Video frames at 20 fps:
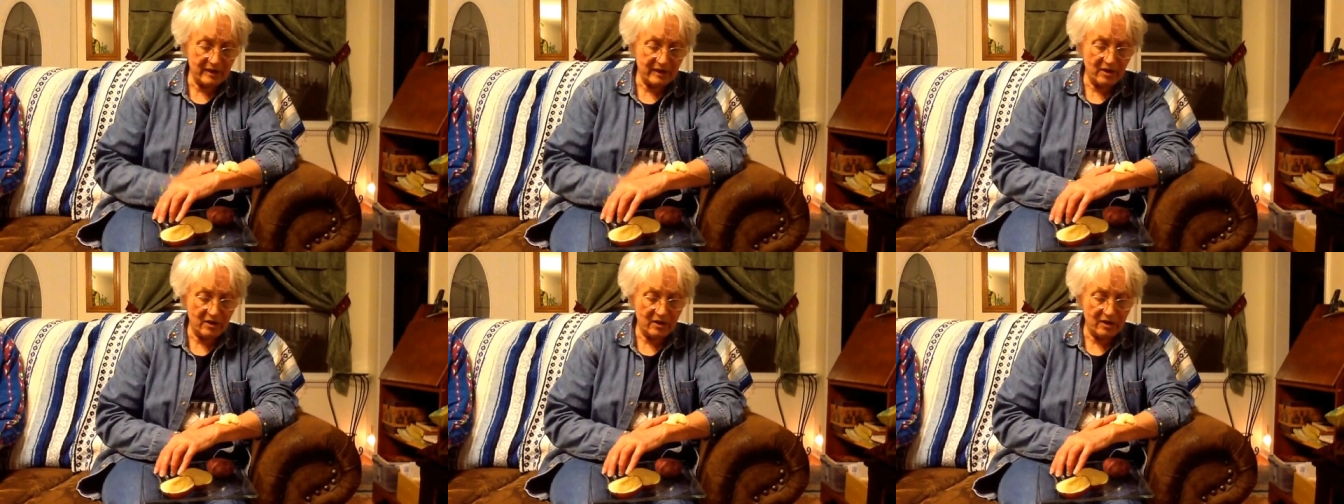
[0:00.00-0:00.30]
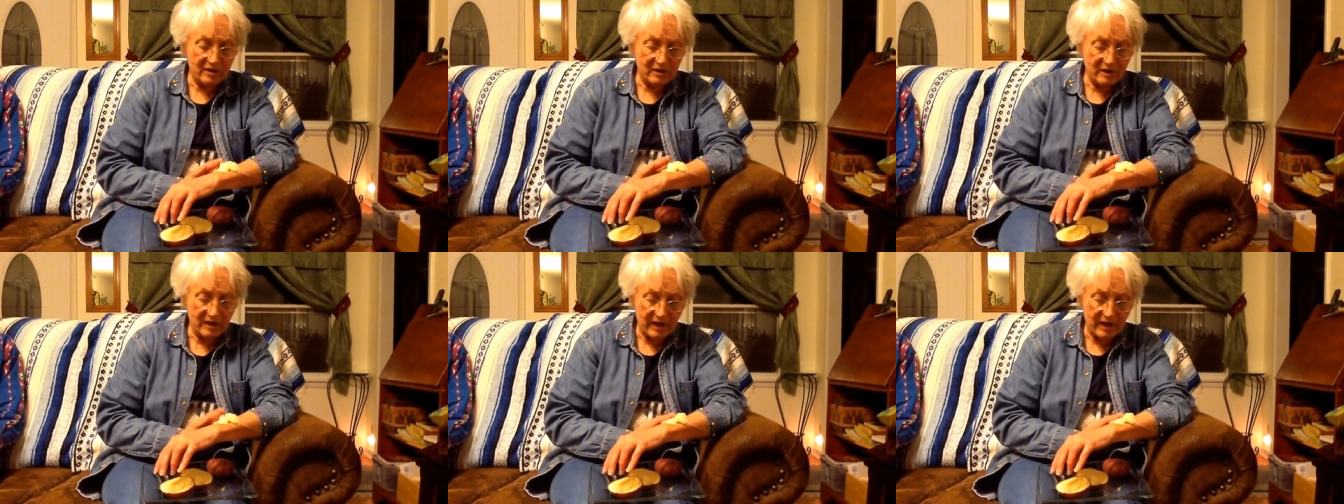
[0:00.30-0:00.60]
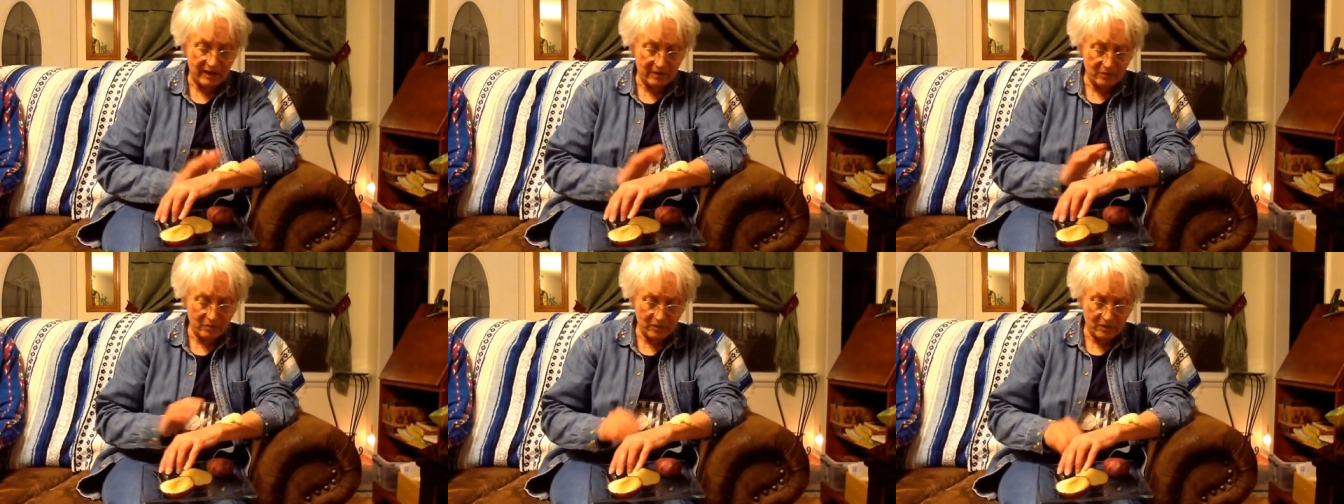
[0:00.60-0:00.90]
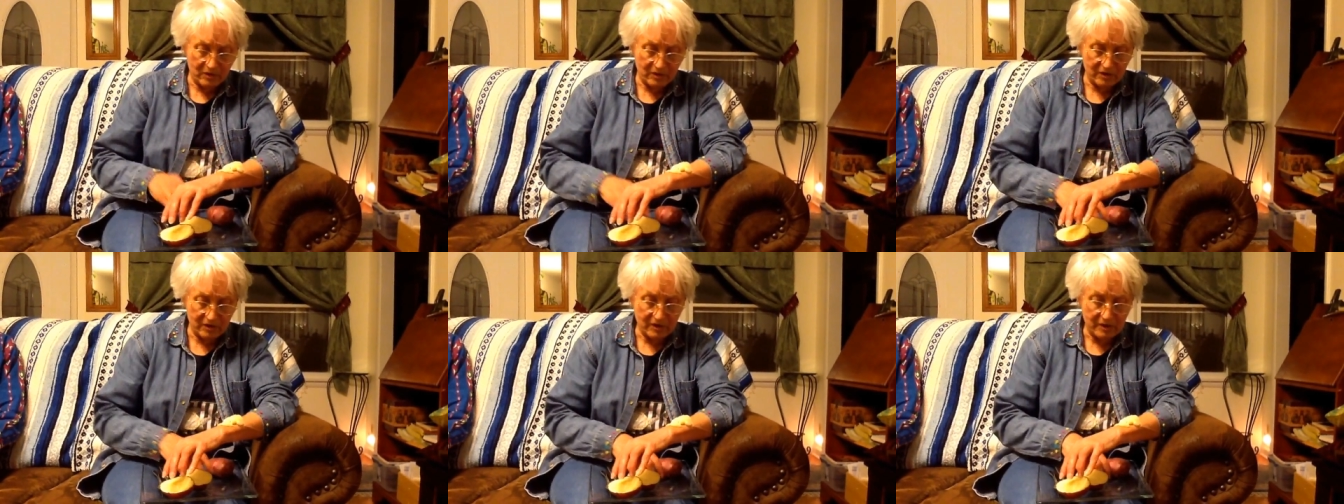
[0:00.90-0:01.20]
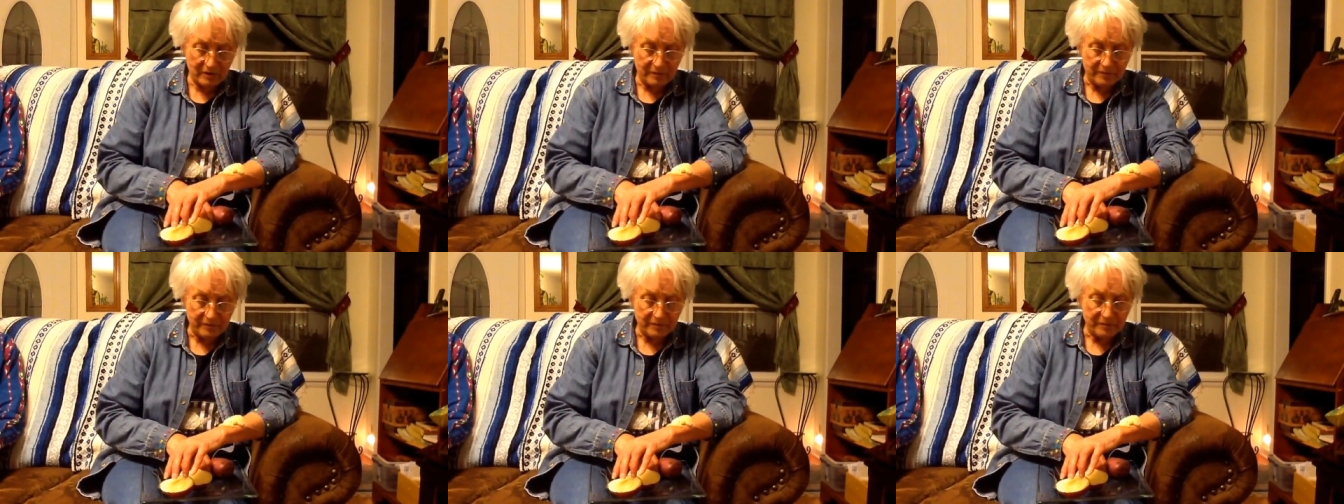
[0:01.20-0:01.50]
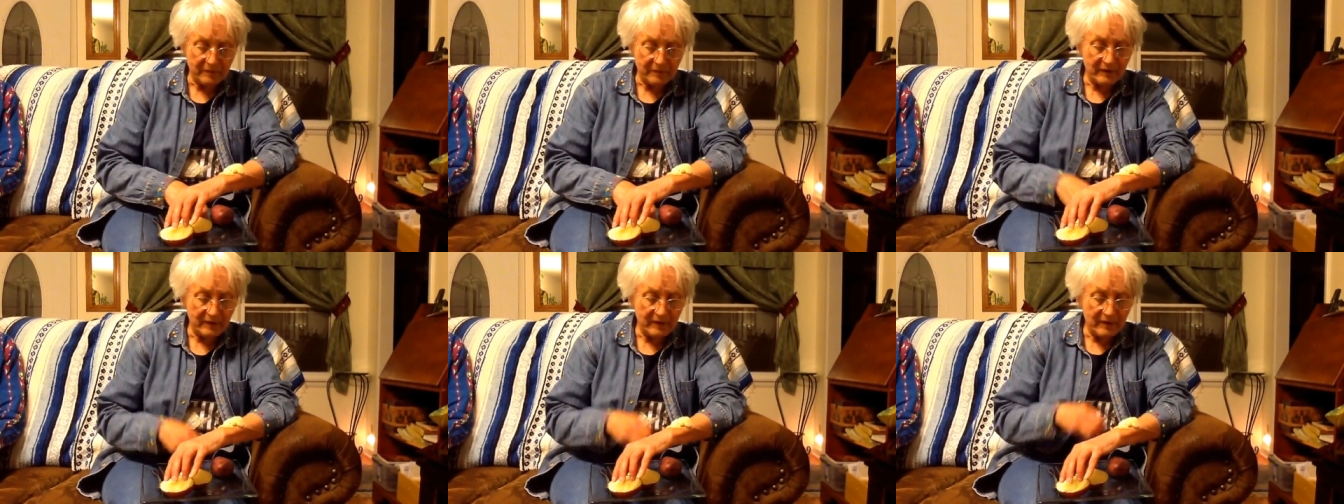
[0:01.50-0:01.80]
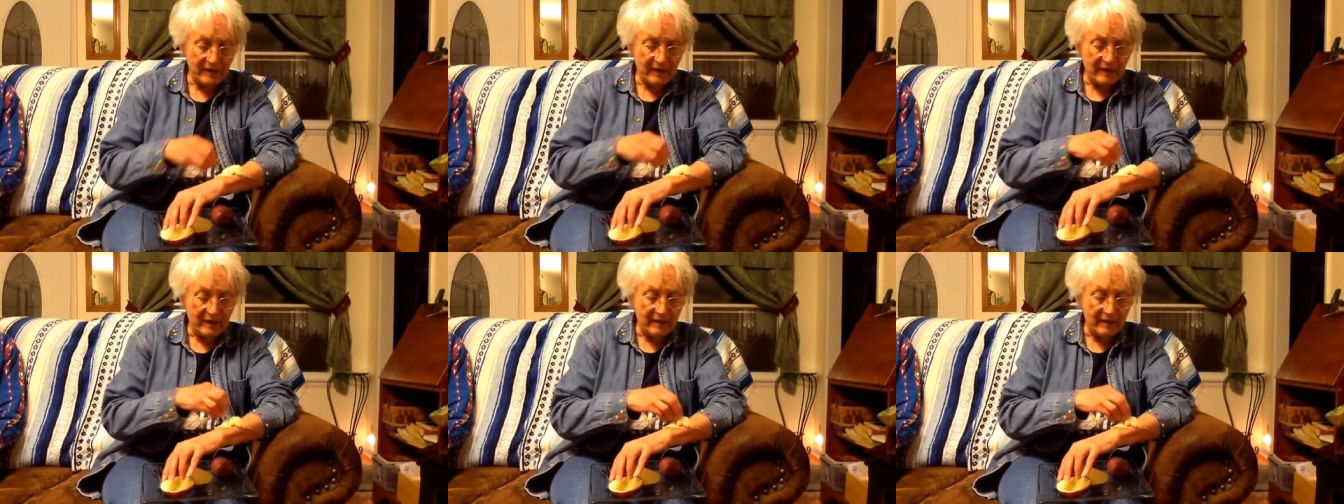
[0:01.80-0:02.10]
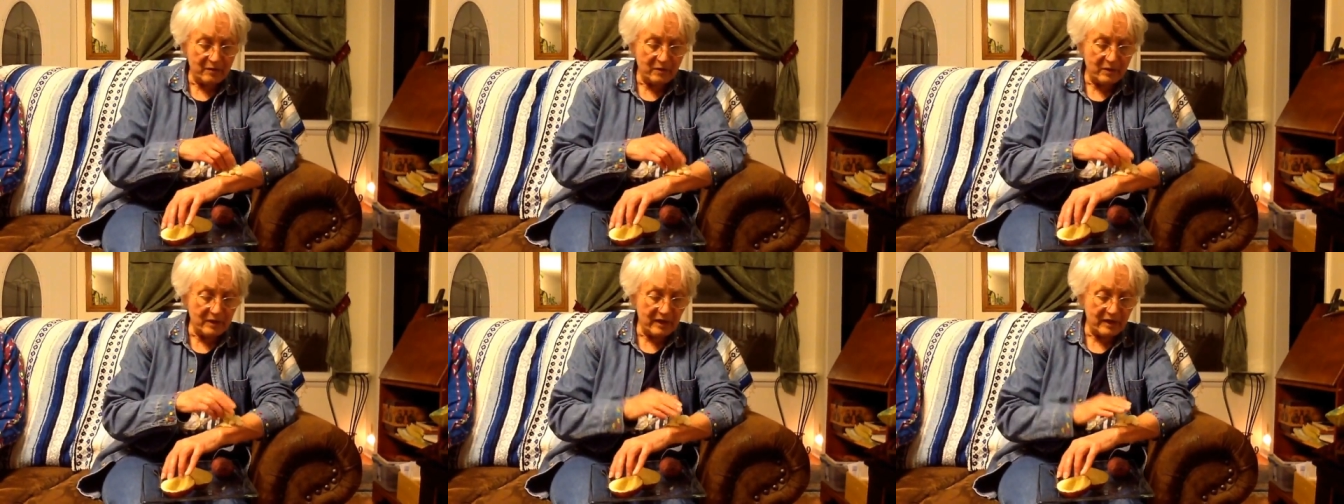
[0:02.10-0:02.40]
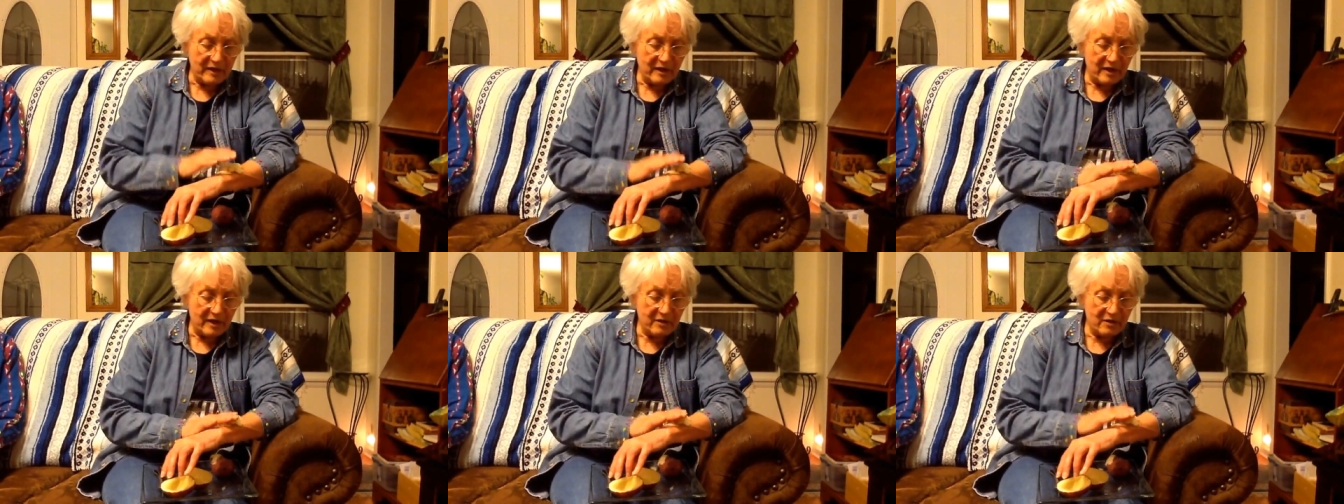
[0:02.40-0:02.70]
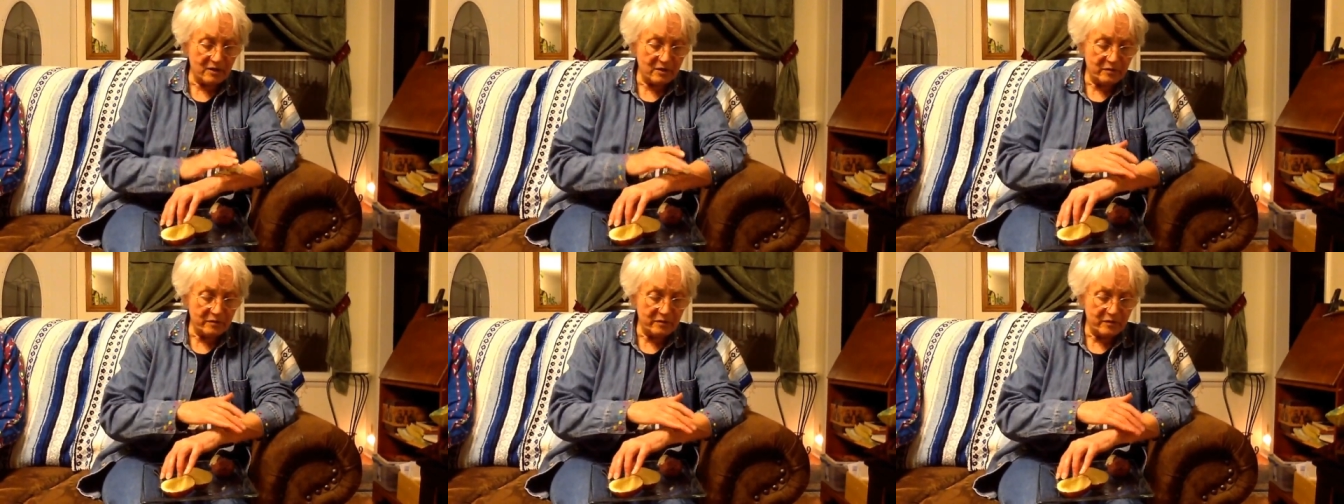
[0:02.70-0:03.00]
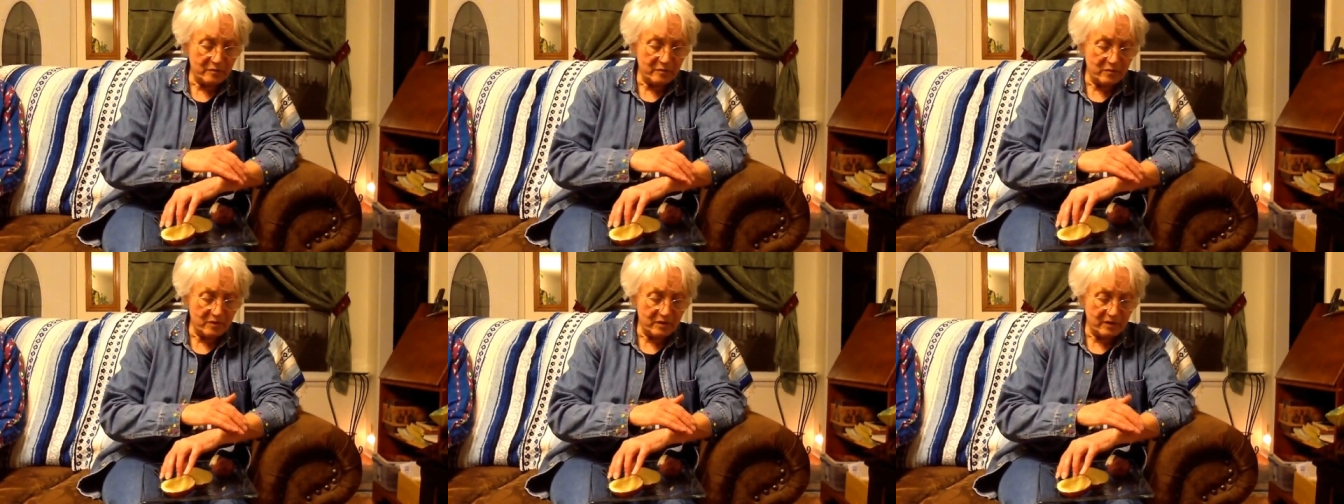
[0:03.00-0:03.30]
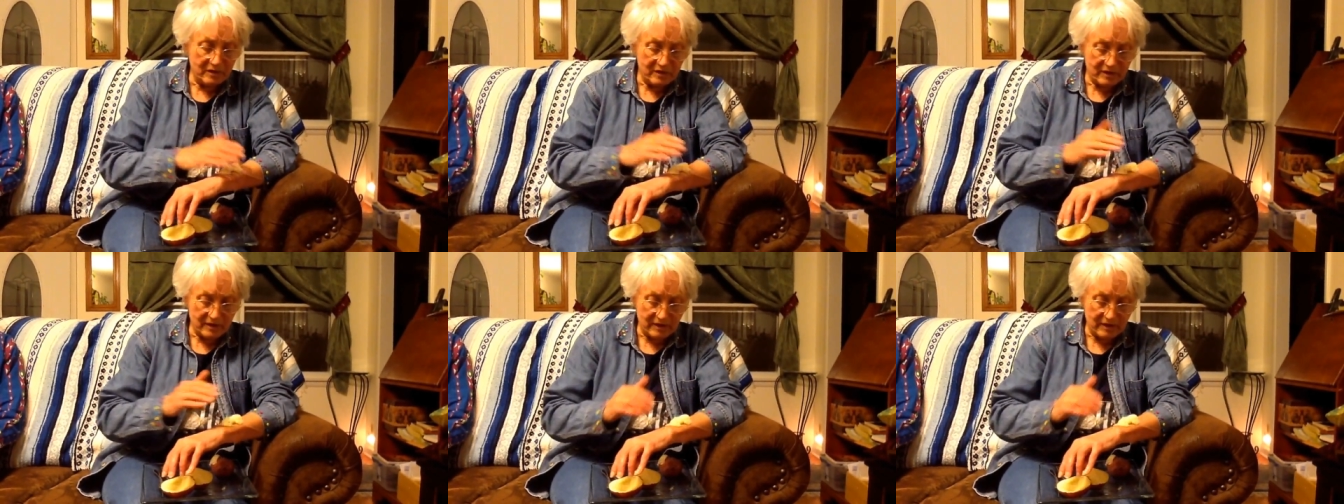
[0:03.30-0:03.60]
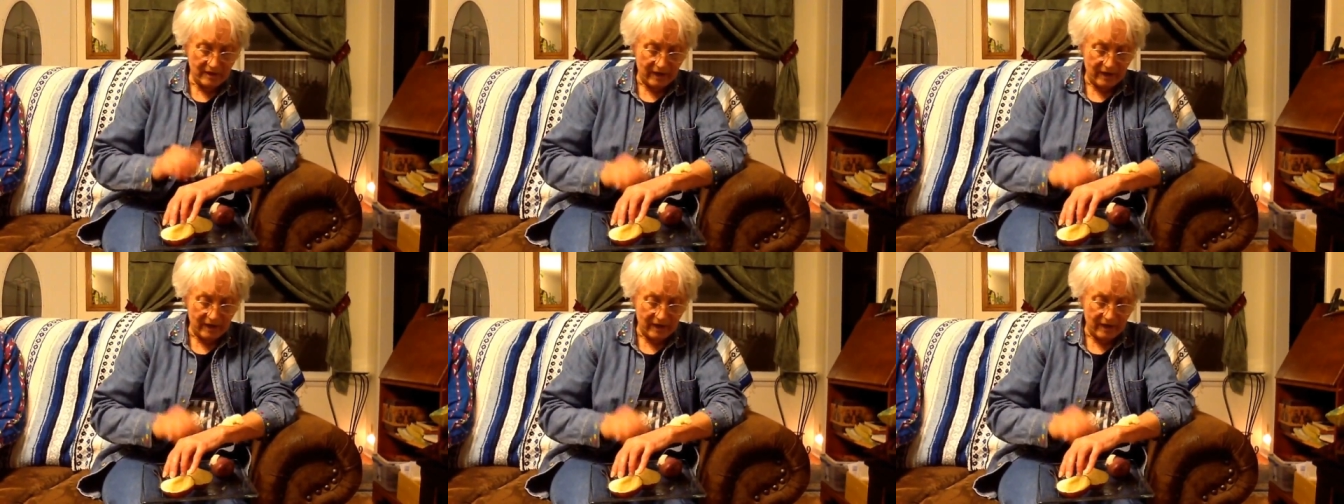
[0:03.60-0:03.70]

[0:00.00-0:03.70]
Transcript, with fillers: long at work. When I got home from work,